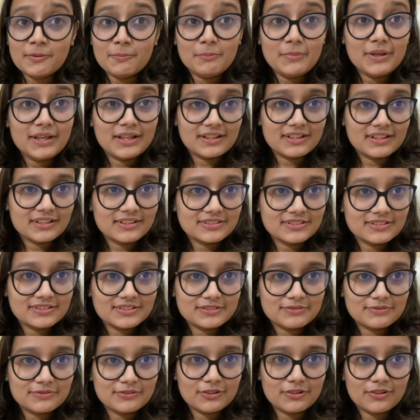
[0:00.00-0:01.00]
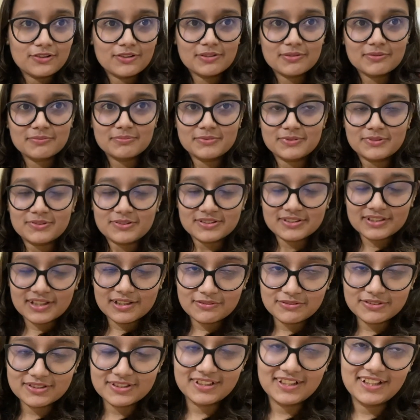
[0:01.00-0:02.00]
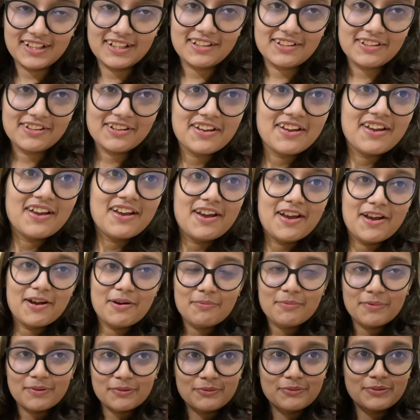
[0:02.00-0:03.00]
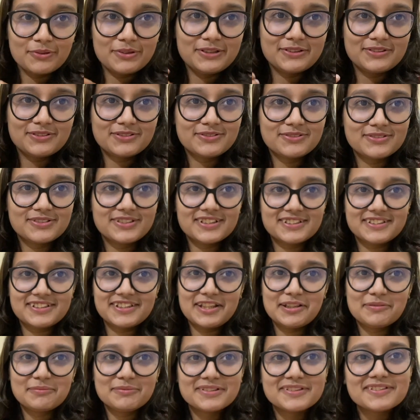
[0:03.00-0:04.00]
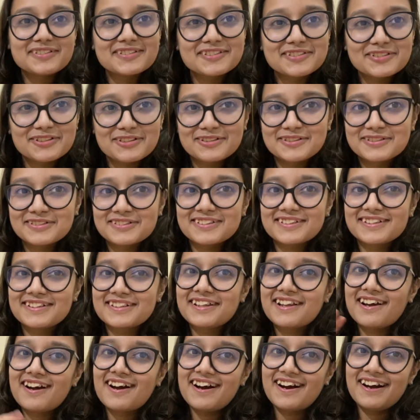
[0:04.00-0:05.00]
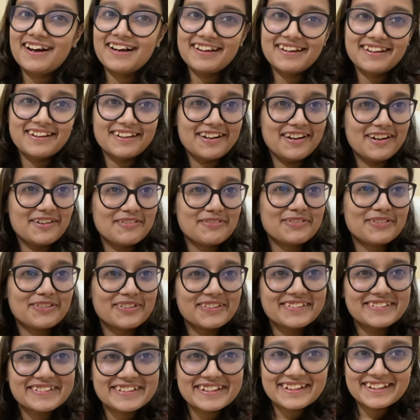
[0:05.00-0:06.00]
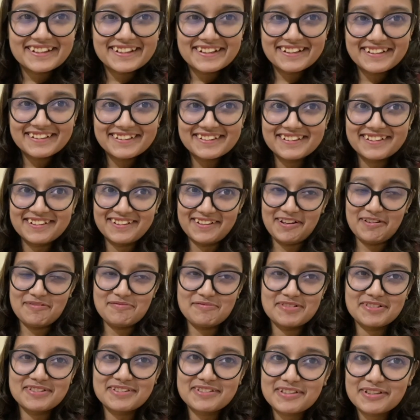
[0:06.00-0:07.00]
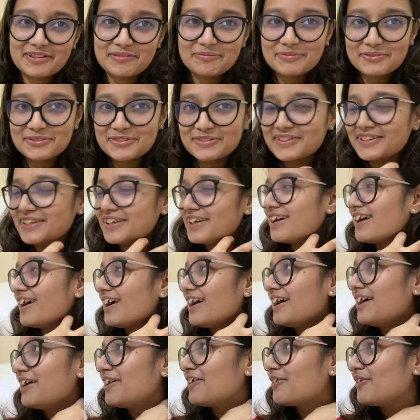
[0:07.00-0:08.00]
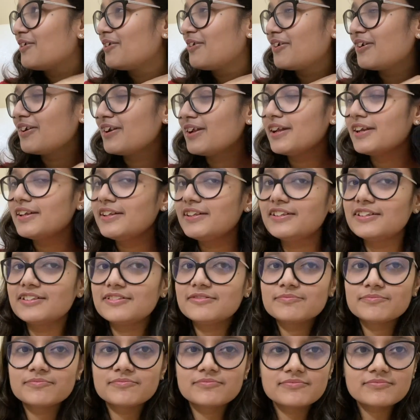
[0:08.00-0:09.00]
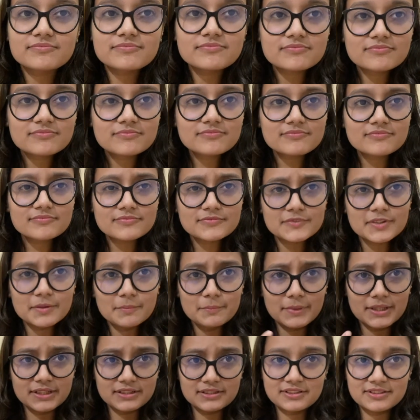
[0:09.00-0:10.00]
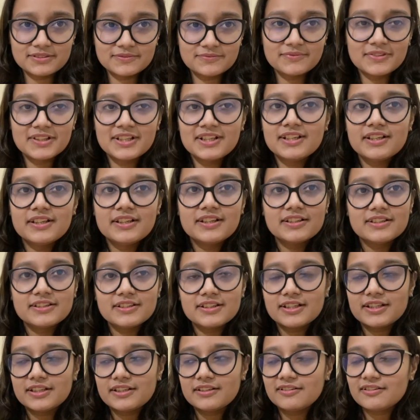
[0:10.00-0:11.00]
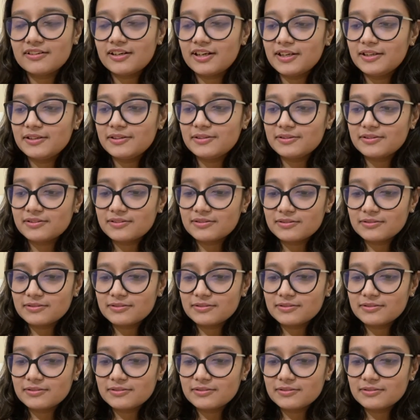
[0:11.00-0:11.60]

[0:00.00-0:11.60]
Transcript: making this vlog because I was like, am I going to do the same in this also? Hi, I've not read anything, I've just come to say hi or anything. But then I